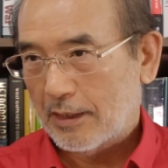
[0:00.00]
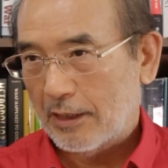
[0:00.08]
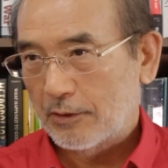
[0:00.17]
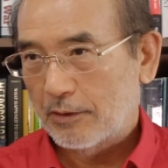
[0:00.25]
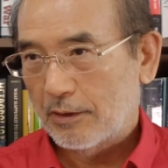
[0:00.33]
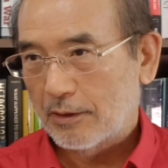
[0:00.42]

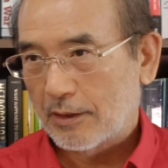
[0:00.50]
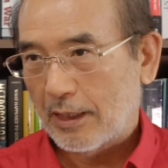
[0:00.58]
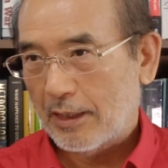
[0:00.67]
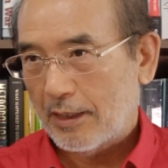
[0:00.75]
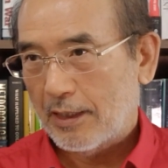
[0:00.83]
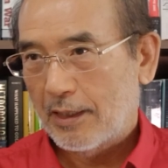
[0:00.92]

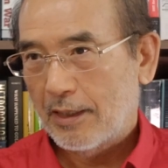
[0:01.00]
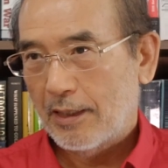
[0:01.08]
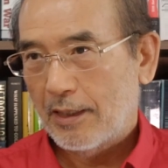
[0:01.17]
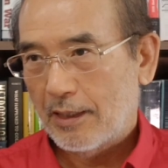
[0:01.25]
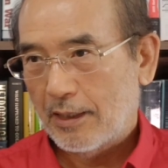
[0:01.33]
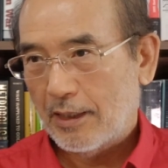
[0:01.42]
Okay,
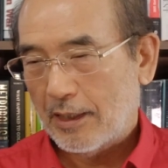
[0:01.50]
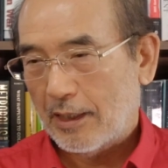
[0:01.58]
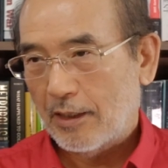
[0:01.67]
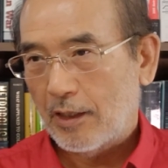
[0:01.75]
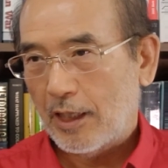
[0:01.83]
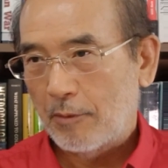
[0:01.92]

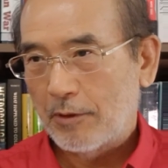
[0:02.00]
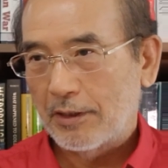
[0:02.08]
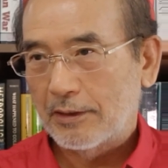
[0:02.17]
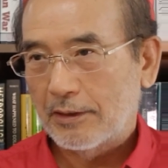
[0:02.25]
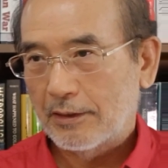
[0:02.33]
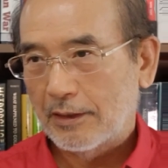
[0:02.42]
I
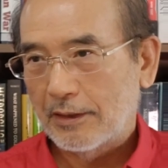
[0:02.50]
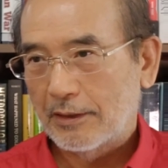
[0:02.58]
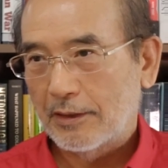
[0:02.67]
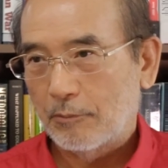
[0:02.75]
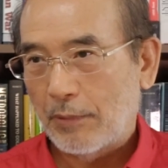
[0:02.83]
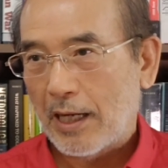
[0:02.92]
mean
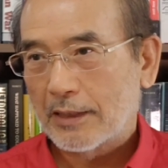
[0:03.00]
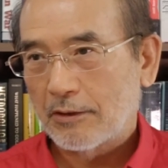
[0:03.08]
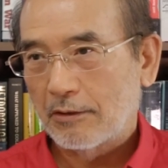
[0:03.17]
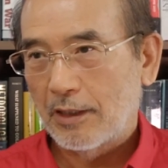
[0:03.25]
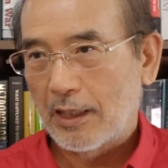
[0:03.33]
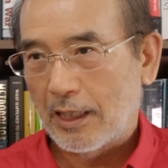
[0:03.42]
the box
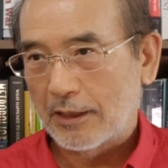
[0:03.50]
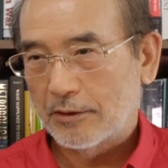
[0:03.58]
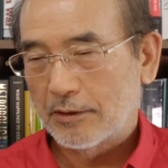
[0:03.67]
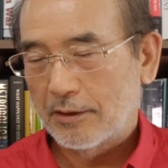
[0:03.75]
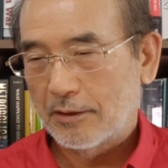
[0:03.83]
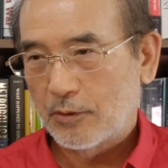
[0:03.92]
on the
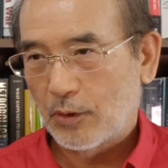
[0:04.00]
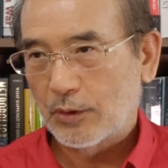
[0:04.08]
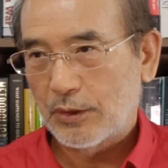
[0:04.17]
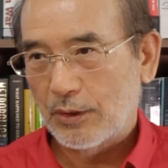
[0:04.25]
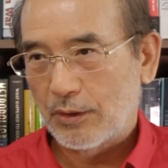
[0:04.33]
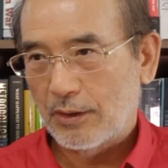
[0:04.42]
light.
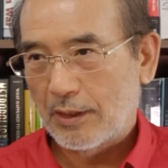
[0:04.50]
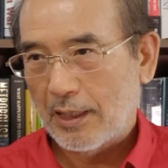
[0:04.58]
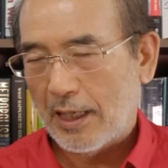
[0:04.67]
Tokyo.